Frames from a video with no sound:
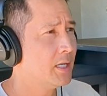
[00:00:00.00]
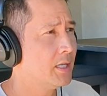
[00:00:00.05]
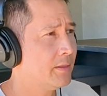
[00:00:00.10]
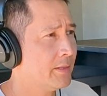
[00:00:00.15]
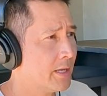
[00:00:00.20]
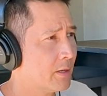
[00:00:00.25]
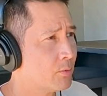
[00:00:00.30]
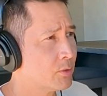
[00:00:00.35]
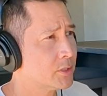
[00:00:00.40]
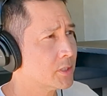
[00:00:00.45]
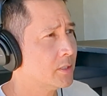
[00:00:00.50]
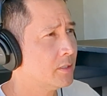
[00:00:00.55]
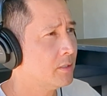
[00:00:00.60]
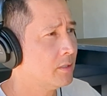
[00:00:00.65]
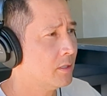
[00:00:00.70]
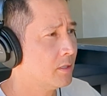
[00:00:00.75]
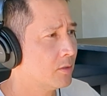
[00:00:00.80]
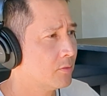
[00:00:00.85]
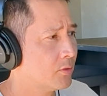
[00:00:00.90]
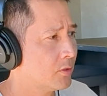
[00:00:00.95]
And that was
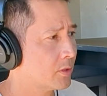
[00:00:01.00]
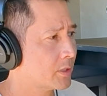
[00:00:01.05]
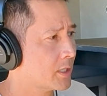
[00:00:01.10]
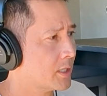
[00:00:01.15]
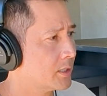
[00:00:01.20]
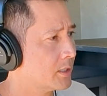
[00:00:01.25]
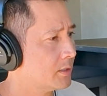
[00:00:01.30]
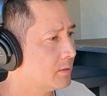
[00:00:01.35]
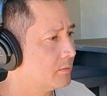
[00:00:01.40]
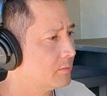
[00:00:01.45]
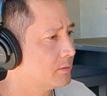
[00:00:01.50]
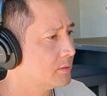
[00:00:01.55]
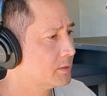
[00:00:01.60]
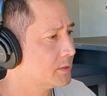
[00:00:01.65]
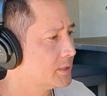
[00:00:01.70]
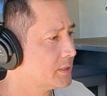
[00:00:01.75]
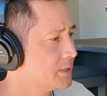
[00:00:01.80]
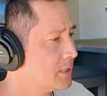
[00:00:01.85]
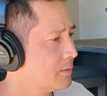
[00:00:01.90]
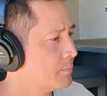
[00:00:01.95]
another kind of
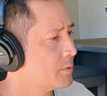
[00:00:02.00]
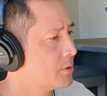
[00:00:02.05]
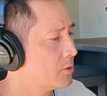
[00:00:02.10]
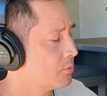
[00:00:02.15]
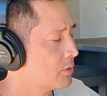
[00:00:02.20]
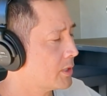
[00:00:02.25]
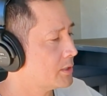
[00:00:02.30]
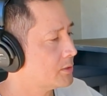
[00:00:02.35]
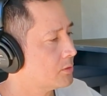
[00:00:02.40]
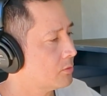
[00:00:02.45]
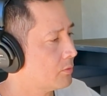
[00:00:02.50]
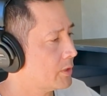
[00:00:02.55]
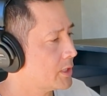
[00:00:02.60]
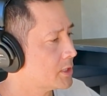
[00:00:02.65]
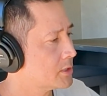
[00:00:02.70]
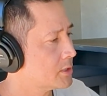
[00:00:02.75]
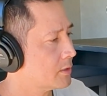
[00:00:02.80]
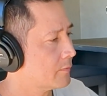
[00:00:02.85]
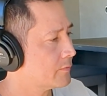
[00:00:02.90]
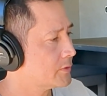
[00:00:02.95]
step in the right
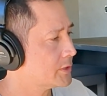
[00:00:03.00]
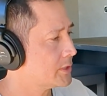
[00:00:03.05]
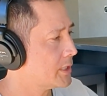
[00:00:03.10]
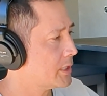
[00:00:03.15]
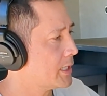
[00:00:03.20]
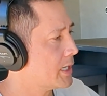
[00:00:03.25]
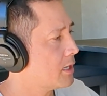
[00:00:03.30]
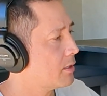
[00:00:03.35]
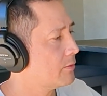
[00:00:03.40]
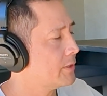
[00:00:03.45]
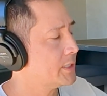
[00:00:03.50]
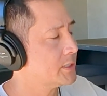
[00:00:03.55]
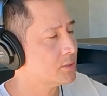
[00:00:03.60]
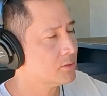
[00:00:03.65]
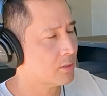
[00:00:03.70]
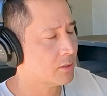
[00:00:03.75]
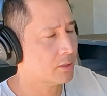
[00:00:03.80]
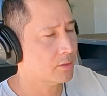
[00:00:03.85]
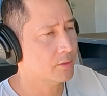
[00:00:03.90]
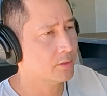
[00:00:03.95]
direction of seeing how they
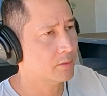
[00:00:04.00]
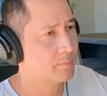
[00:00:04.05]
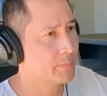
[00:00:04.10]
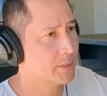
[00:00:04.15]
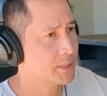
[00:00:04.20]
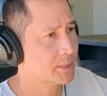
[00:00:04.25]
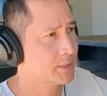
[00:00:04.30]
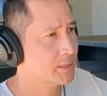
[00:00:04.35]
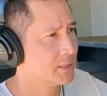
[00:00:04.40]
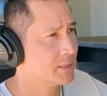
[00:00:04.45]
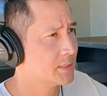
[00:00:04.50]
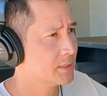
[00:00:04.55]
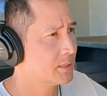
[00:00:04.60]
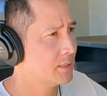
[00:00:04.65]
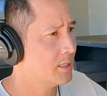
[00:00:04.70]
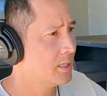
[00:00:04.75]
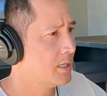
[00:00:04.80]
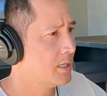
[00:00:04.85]
started their business,